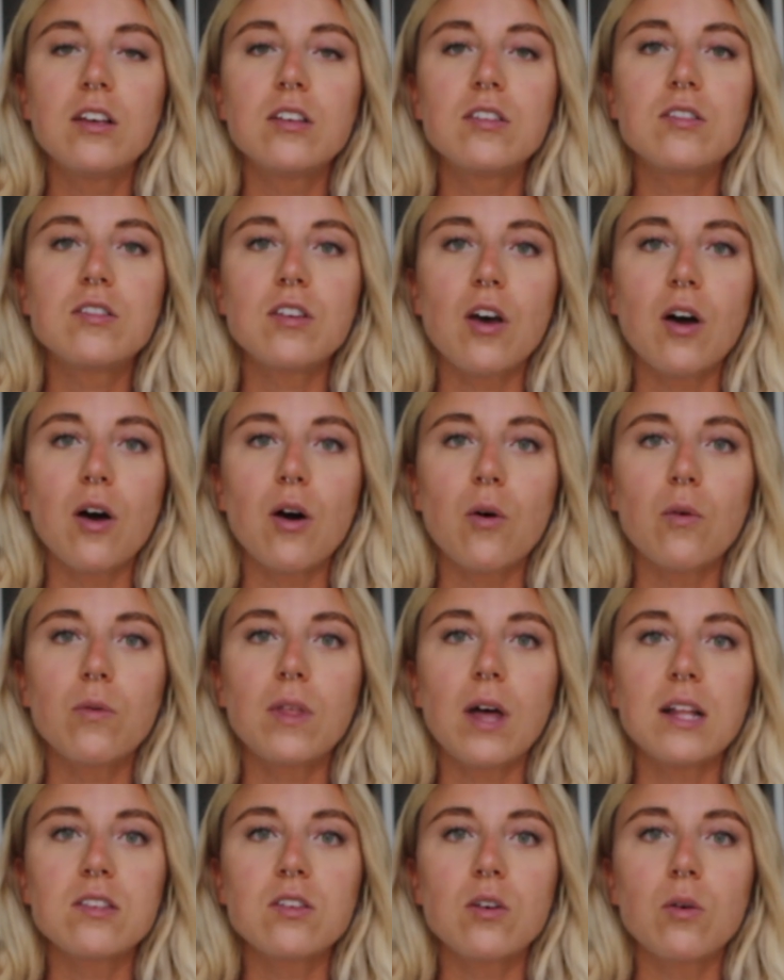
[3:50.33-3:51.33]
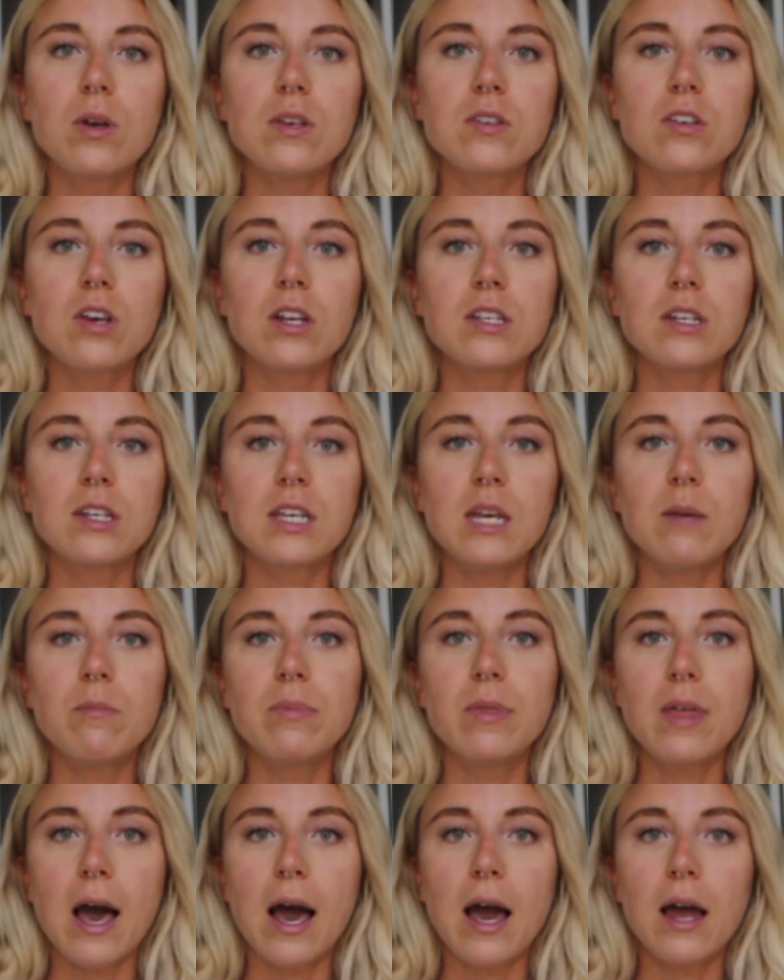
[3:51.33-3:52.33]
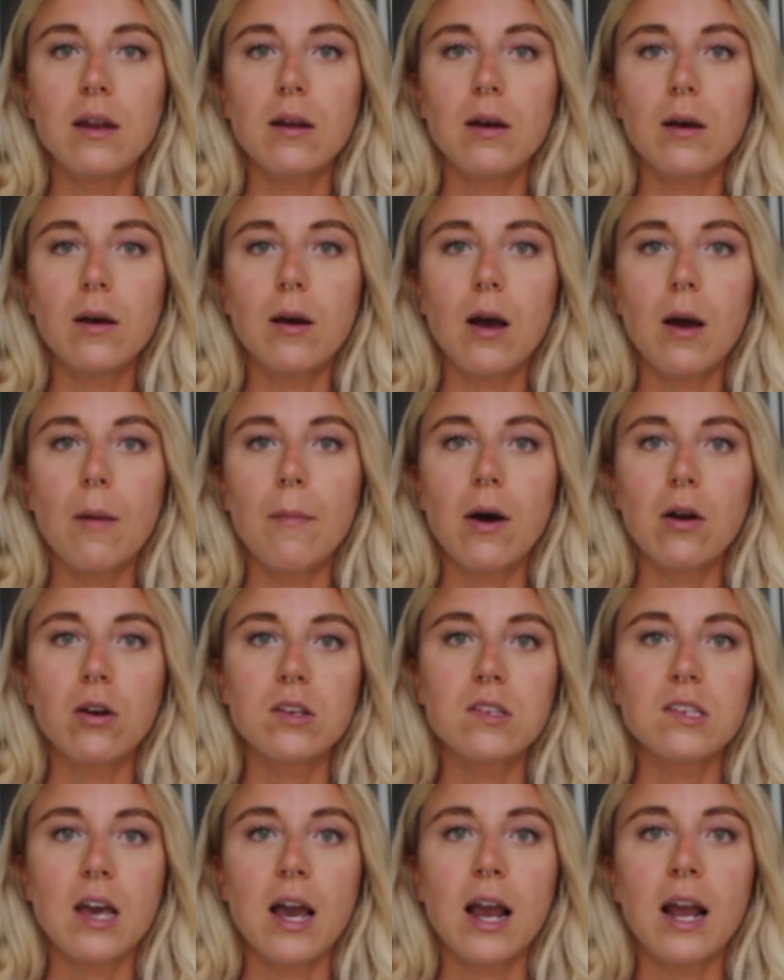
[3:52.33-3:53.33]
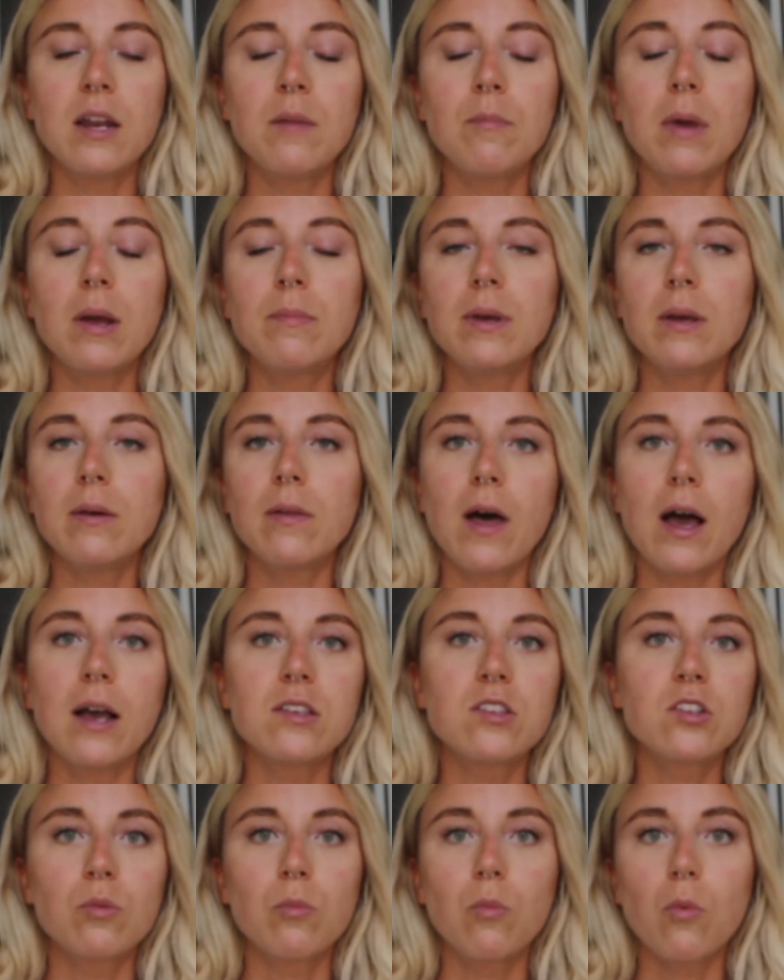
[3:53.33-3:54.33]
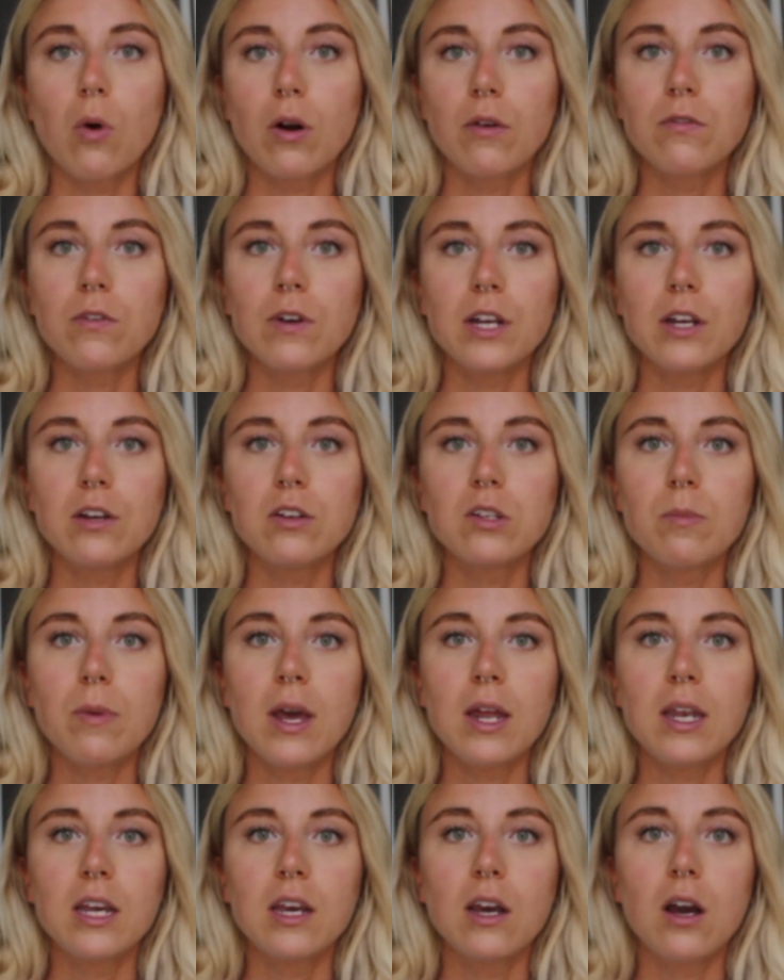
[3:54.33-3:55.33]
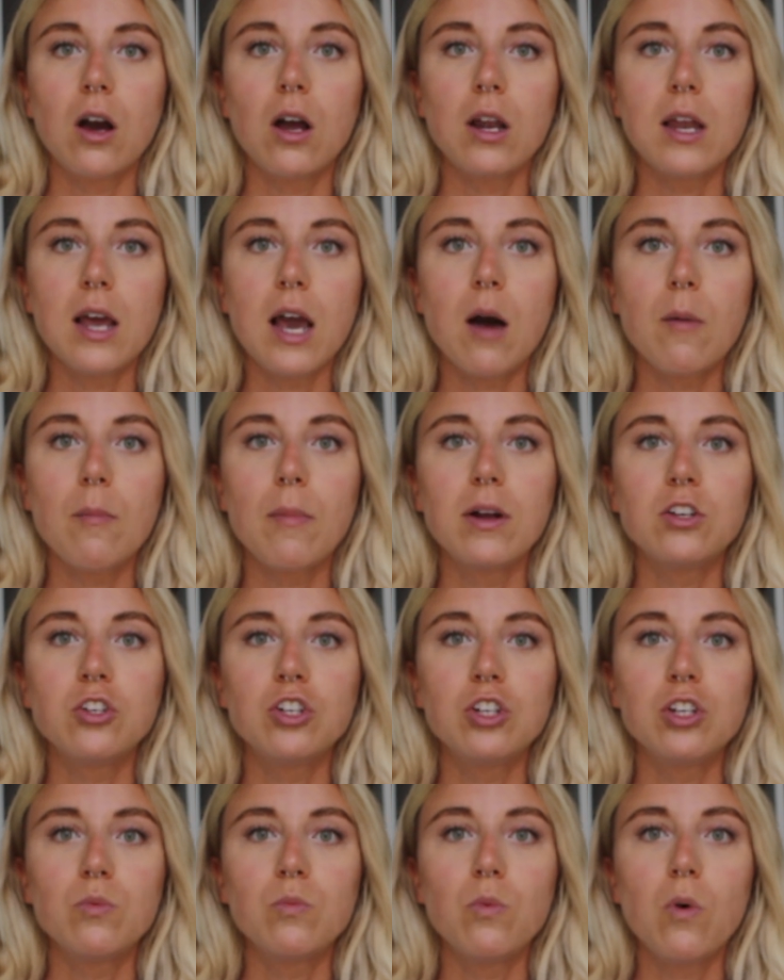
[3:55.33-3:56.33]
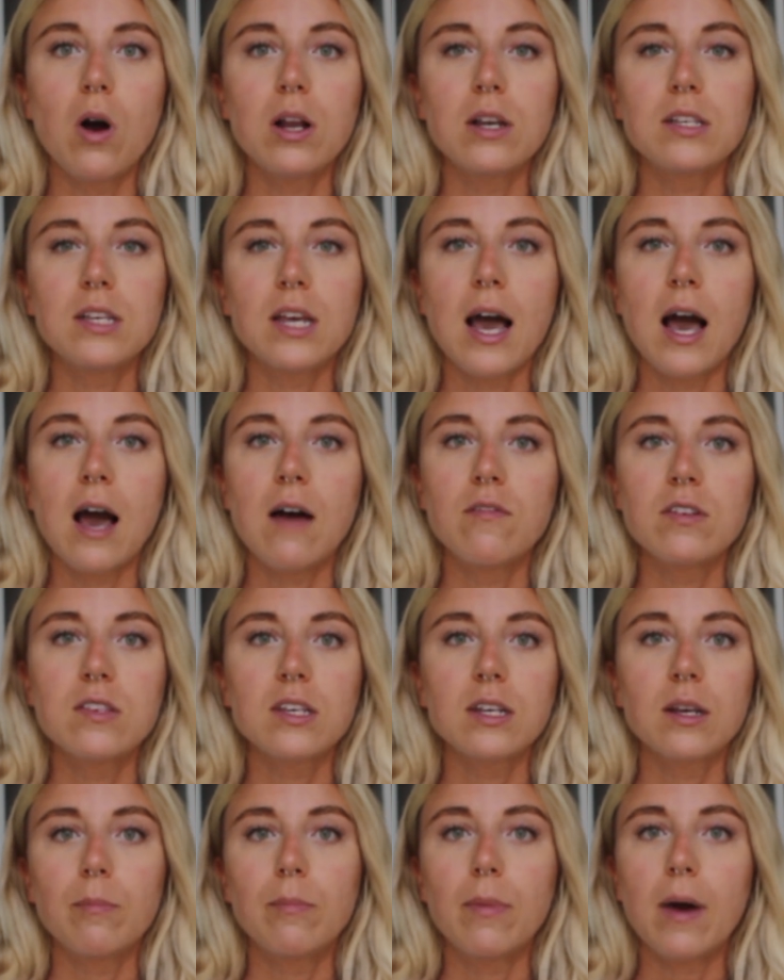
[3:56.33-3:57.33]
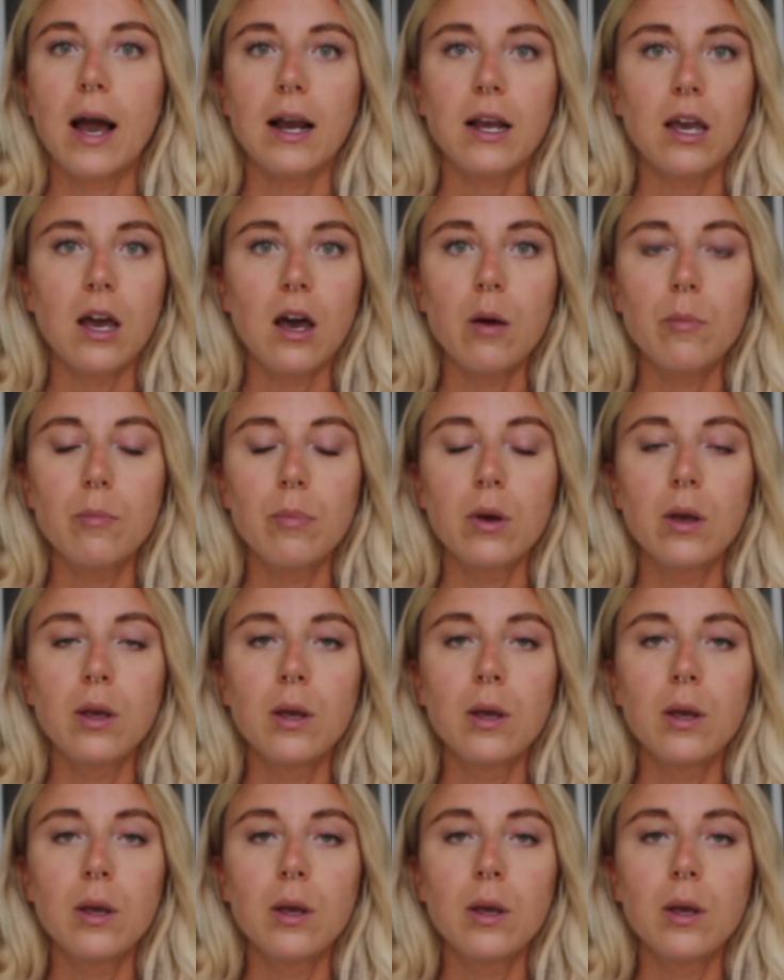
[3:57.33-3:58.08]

So that's always good to keep that amount aside. It might be less or more for you depending on how much you want to have as like a backup.